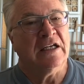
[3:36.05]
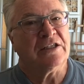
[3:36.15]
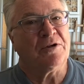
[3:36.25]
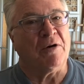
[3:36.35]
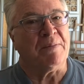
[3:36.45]

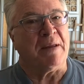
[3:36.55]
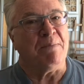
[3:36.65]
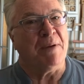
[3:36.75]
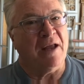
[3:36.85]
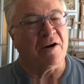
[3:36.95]
So it'd be
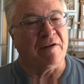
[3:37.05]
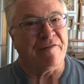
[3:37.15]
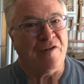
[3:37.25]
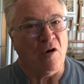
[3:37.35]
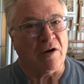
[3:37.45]
better to
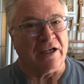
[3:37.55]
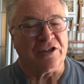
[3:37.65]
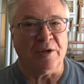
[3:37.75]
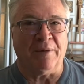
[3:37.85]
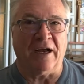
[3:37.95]

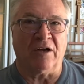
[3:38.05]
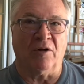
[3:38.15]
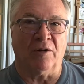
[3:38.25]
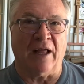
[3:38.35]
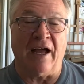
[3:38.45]
focus. You might
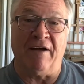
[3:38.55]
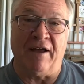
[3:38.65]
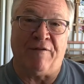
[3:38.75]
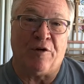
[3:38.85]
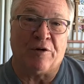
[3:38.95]
go,
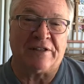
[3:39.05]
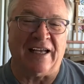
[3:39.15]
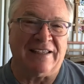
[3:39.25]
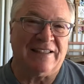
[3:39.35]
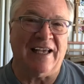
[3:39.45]
if you were to
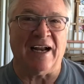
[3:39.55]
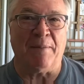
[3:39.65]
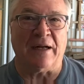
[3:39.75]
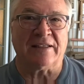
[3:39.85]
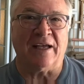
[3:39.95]
say sin, I
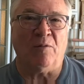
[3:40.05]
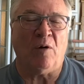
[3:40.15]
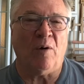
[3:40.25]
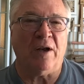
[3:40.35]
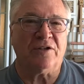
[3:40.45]
might say,
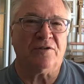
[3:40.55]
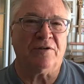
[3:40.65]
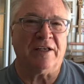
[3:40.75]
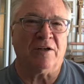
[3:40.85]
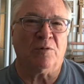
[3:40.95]
well, why don't you
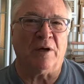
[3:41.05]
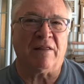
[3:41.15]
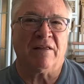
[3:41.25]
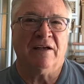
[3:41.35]
deal with